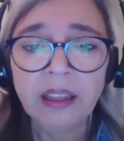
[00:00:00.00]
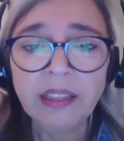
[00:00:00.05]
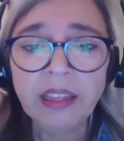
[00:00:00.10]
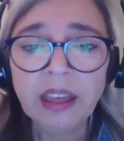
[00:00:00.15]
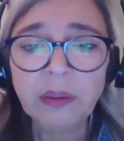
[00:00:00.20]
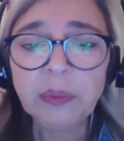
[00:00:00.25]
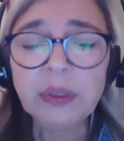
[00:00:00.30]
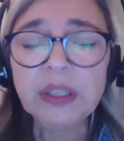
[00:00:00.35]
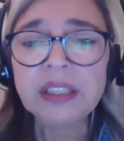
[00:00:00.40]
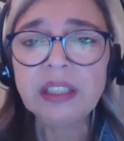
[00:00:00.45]

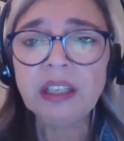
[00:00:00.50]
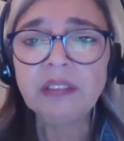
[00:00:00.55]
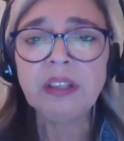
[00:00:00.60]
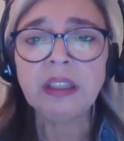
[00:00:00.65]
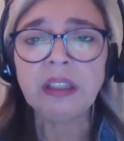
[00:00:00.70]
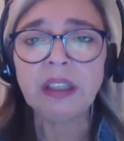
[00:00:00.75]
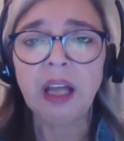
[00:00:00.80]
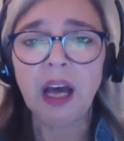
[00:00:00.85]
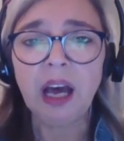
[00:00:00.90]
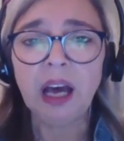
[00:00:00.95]
They received
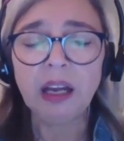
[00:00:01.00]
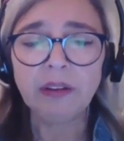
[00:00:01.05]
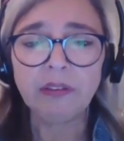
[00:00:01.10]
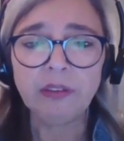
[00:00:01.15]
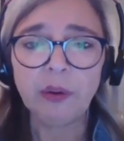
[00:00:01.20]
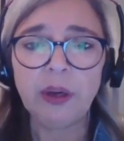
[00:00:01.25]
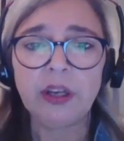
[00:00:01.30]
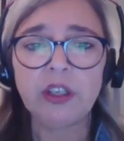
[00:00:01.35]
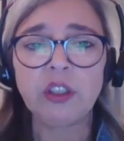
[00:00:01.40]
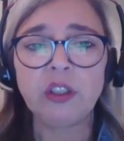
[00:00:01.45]
a lot
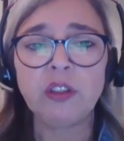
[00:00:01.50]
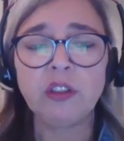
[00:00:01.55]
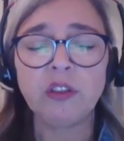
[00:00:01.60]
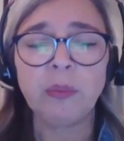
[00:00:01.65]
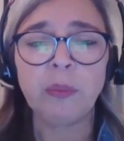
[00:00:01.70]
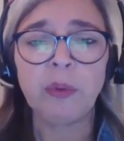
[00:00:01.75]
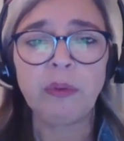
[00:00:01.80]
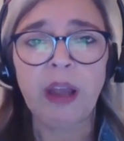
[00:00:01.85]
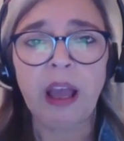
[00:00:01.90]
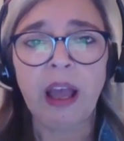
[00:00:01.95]
of questions
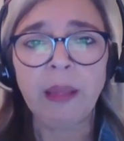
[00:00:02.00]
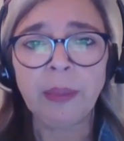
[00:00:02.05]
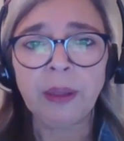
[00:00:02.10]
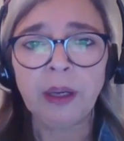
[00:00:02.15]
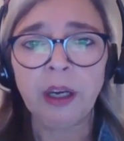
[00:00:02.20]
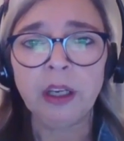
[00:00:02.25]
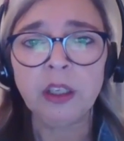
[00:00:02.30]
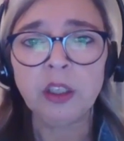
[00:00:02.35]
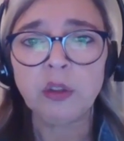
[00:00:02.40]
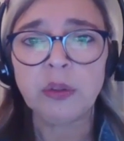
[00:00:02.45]
from around the
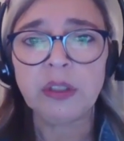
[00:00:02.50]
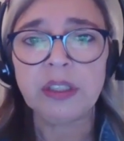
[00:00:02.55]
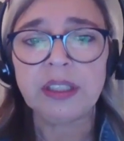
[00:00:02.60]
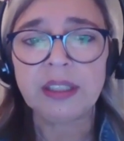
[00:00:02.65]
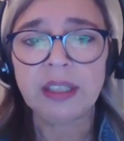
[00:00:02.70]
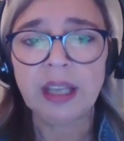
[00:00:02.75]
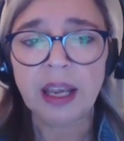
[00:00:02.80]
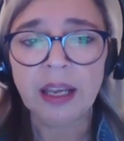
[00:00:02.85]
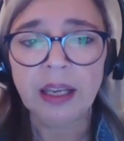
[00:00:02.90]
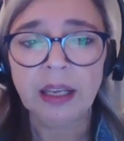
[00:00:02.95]
country
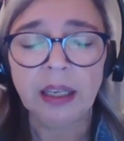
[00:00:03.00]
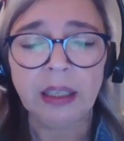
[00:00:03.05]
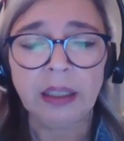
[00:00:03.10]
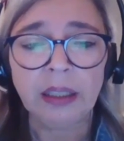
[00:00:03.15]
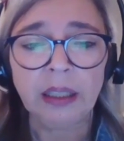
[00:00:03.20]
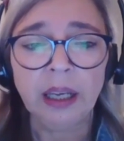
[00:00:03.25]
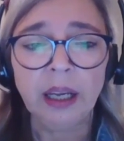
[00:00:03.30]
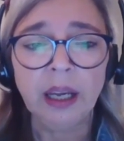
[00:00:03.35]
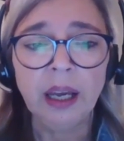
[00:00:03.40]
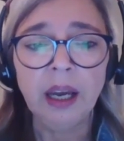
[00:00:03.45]

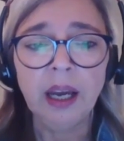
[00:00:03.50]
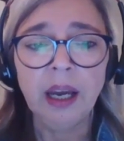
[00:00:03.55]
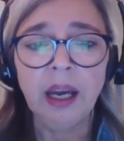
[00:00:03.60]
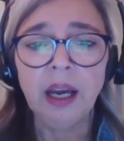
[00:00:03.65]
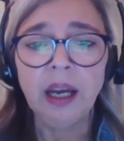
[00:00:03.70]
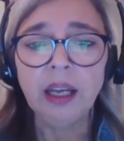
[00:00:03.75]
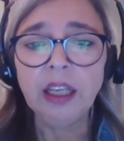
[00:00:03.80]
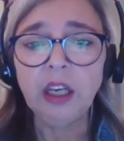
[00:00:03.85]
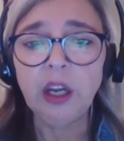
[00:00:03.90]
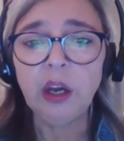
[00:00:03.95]
saying,
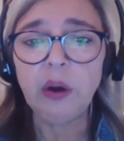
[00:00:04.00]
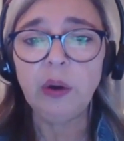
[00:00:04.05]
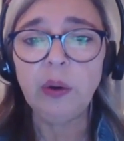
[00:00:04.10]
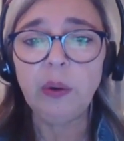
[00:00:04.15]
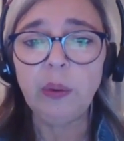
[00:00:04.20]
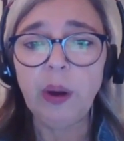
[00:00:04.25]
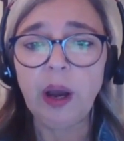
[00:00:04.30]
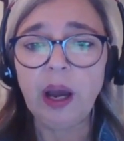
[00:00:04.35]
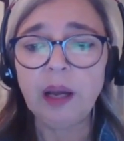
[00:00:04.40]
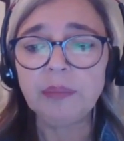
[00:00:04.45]

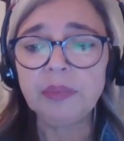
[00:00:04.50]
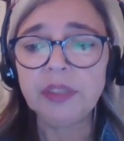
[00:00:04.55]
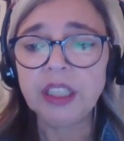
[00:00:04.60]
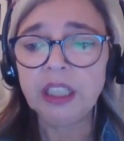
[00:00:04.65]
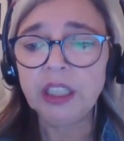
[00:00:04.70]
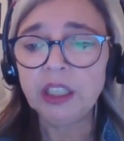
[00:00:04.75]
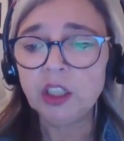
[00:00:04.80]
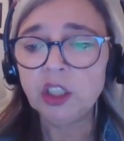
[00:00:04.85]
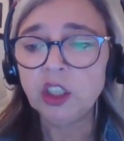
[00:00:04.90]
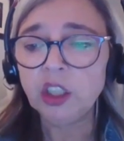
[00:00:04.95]
I'm
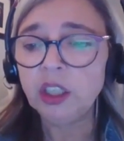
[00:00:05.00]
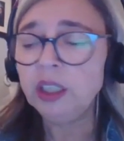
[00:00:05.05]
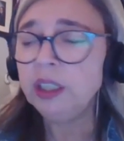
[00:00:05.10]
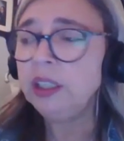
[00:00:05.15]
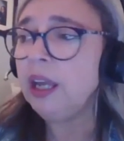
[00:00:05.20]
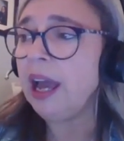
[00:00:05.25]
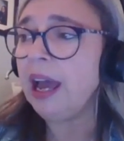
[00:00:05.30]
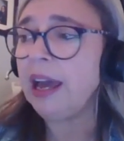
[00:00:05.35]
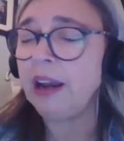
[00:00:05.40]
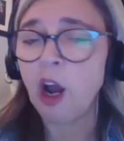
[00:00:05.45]

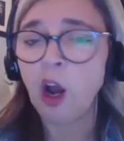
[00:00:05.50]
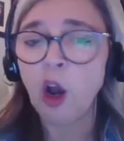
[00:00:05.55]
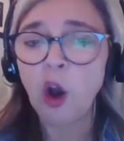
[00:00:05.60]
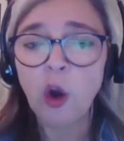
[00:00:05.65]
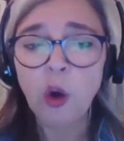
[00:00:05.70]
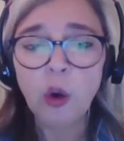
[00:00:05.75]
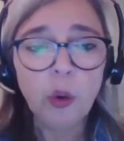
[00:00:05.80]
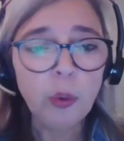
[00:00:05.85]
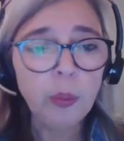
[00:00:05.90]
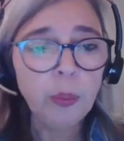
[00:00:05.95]
teaching at
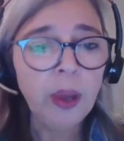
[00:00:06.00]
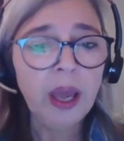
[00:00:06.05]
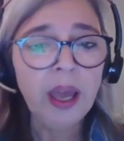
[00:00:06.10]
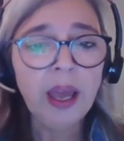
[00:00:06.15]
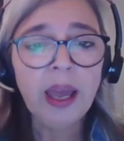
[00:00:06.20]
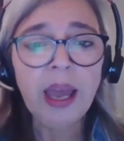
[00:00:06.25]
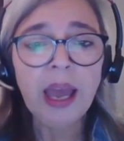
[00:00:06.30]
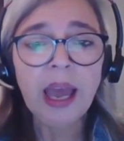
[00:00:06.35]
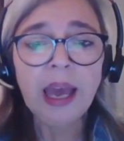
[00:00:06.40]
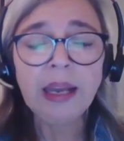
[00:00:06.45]
home
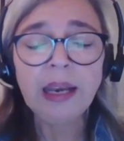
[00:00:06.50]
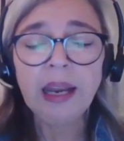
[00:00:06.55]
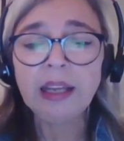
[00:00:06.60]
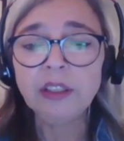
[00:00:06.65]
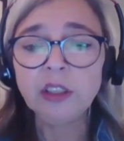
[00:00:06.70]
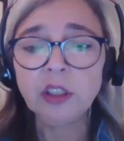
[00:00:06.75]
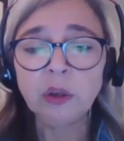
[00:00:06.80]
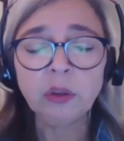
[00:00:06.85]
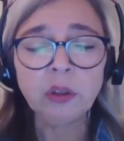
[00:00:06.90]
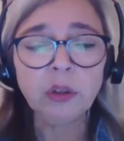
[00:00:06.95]
and I
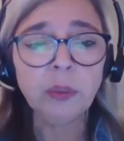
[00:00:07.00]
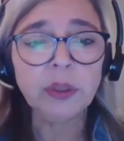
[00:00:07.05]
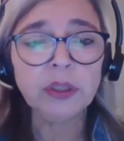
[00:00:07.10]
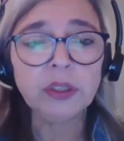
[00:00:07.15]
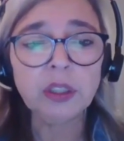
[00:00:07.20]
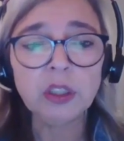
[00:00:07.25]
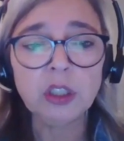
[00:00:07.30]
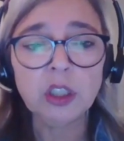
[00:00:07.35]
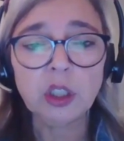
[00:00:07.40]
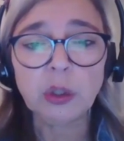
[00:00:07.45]
don't know what
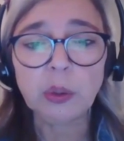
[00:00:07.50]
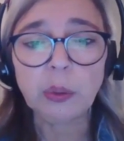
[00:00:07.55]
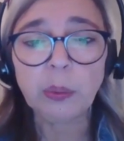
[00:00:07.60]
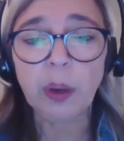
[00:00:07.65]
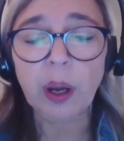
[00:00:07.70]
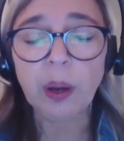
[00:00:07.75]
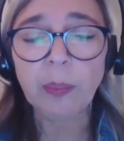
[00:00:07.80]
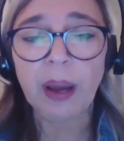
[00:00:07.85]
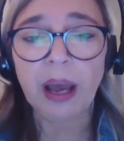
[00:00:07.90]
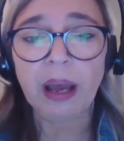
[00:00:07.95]
to
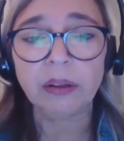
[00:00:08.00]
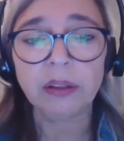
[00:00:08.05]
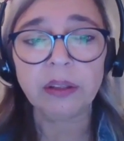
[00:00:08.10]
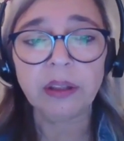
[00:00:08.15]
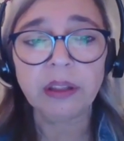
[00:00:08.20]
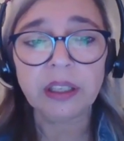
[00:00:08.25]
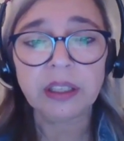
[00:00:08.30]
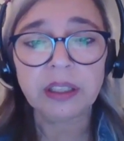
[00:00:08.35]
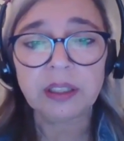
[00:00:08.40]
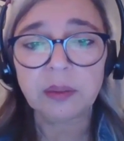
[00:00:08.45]
do about
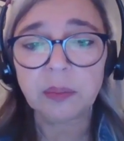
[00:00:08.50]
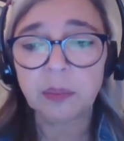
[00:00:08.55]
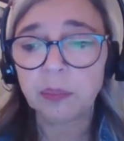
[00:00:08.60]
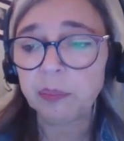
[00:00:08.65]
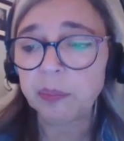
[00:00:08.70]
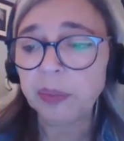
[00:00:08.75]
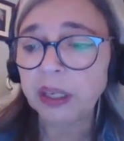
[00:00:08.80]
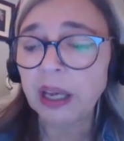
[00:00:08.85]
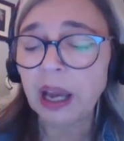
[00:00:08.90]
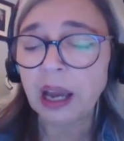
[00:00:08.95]
these
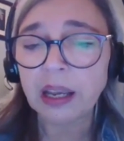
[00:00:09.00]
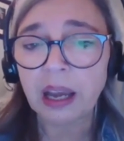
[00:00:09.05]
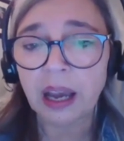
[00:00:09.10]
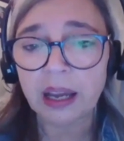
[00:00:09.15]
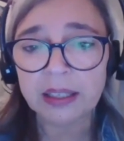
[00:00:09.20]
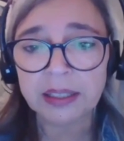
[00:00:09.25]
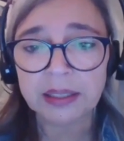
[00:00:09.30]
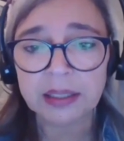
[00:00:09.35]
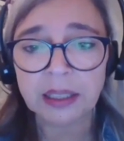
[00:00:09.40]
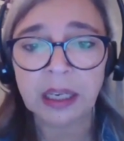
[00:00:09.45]

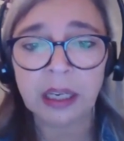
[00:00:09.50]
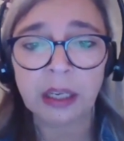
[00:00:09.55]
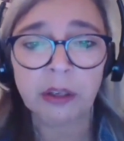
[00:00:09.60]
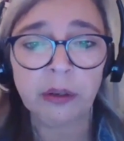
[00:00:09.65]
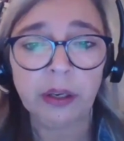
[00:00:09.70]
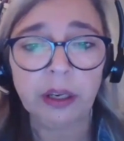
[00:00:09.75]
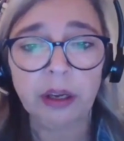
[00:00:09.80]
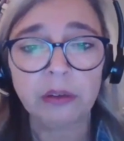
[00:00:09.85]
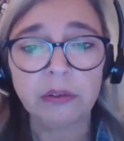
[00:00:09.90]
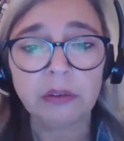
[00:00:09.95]
PII
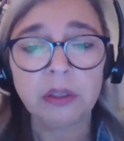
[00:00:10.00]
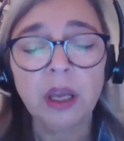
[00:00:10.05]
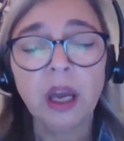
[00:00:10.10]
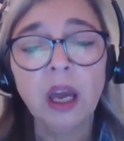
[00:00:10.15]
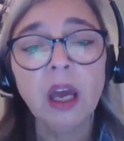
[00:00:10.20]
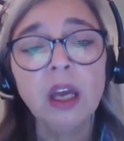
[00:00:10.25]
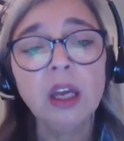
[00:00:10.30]
scenarios.